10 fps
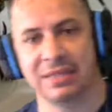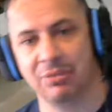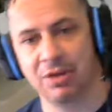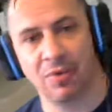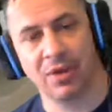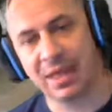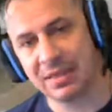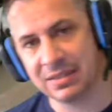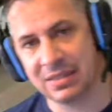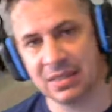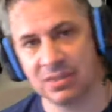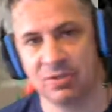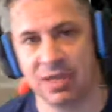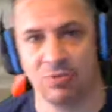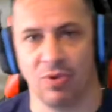Let me know what kinds of things you
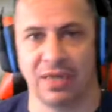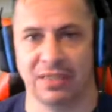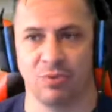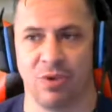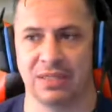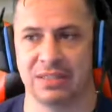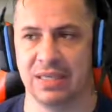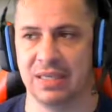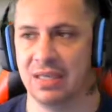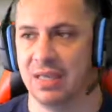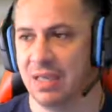guys want to see.